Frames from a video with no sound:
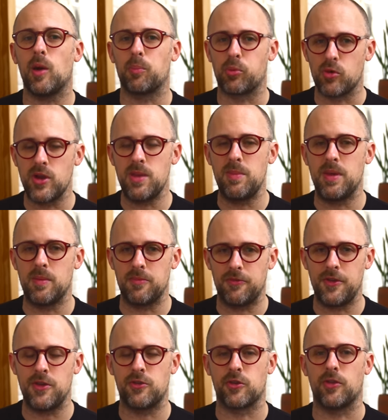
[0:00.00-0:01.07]
a premium
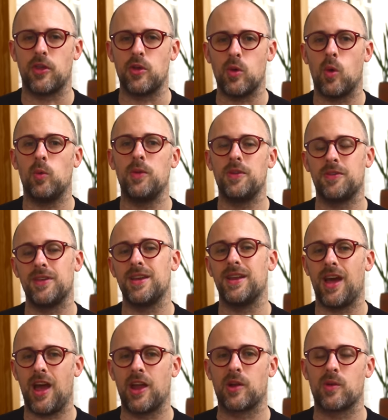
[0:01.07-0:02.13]
feature that you only see in
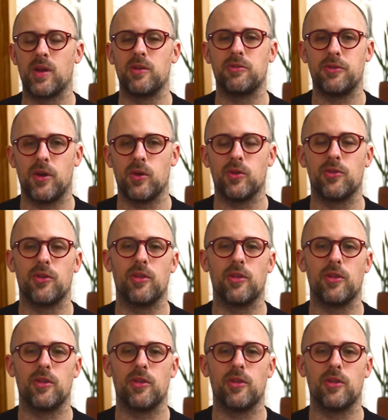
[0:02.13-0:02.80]
higher end phones.